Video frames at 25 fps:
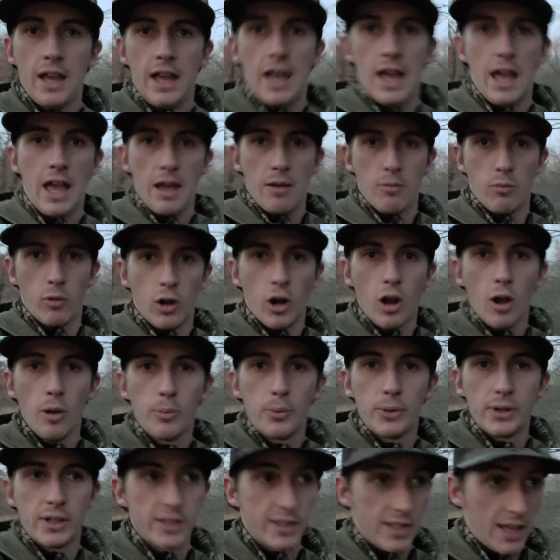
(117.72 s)
And we're
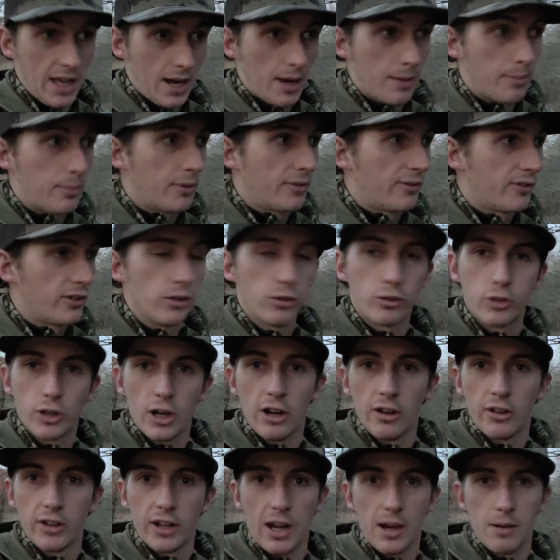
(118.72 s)
hoping to set up a few
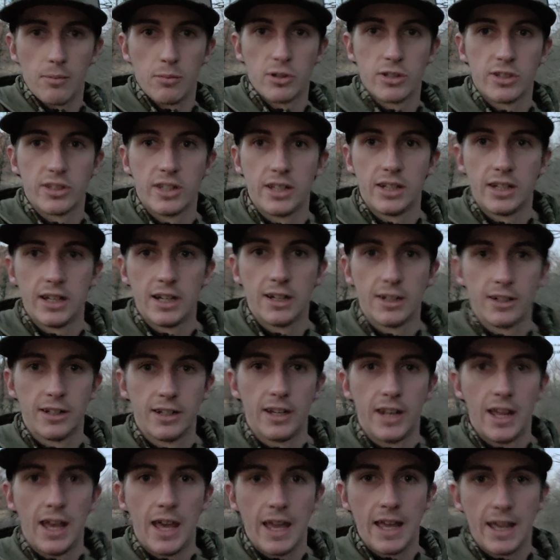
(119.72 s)
trail cameras in here
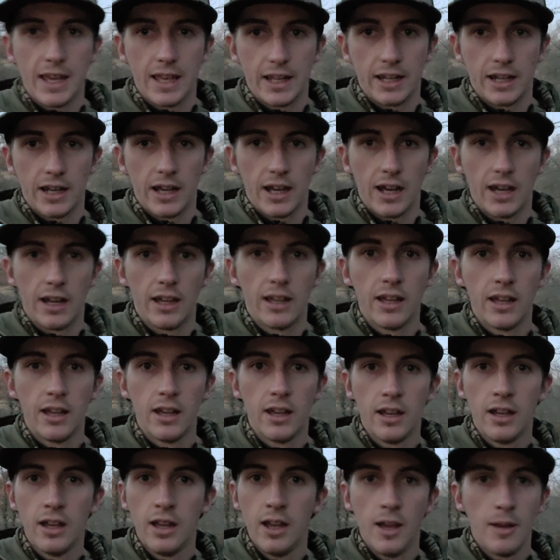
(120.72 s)
today and uh,
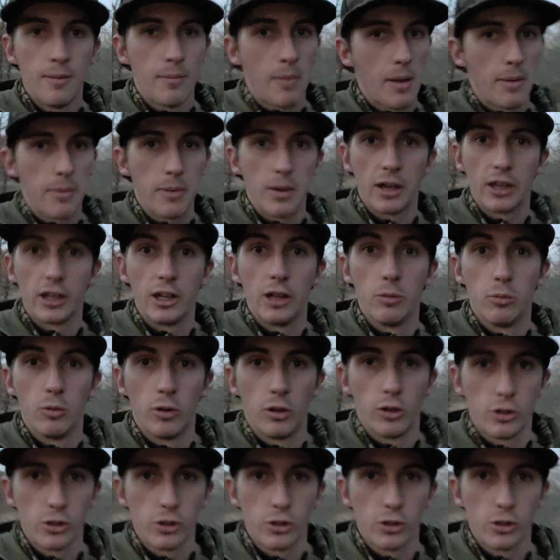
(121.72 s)
maybe a good one to